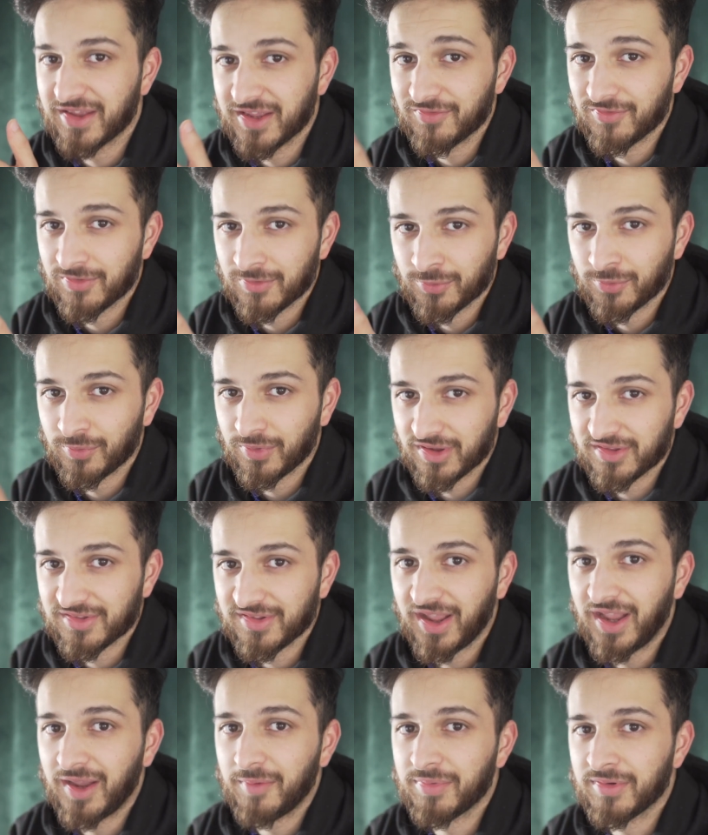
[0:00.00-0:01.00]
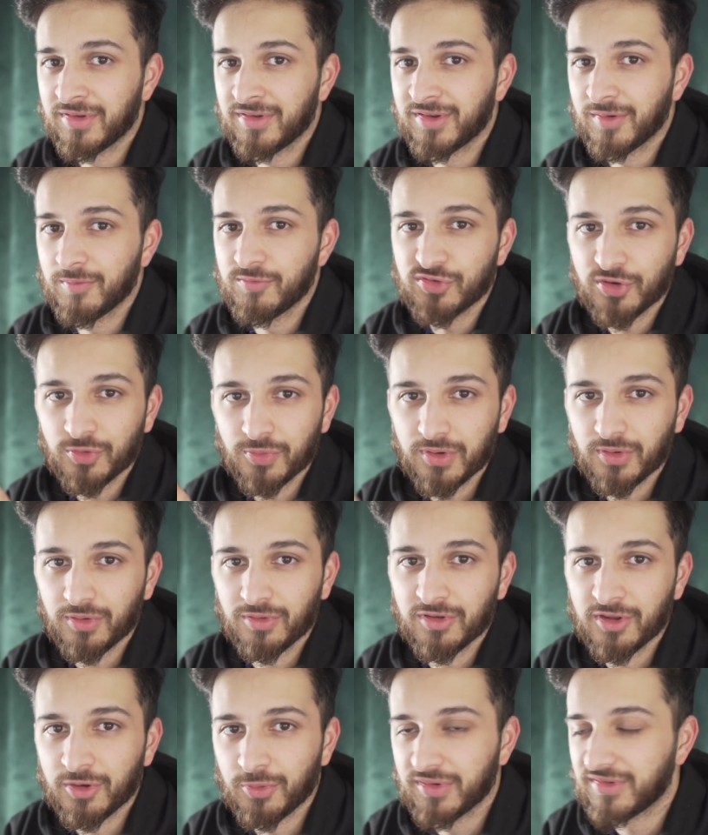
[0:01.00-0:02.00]
given what's happened. I'm sure we all
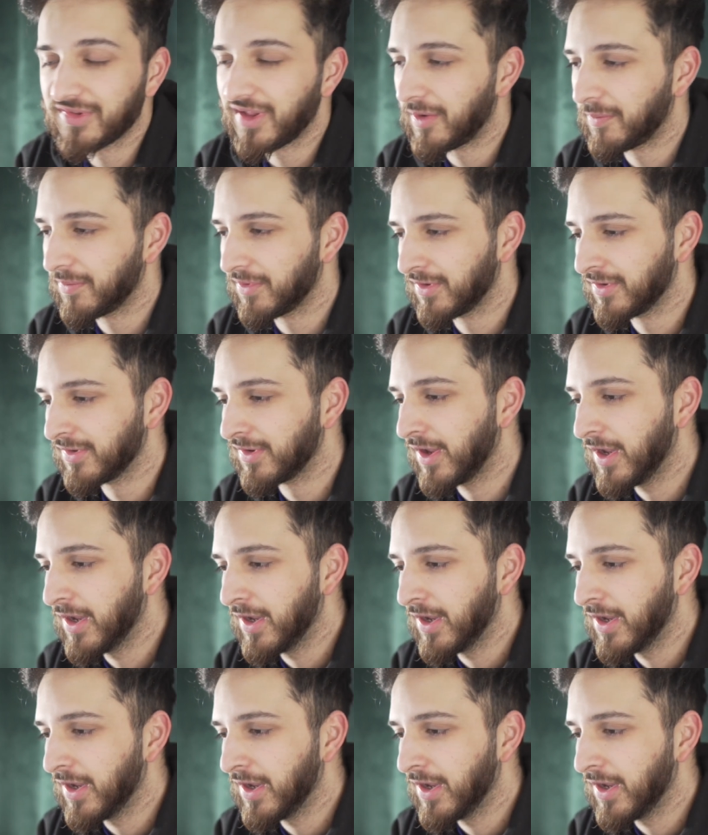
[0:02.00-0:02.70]
know what's happened.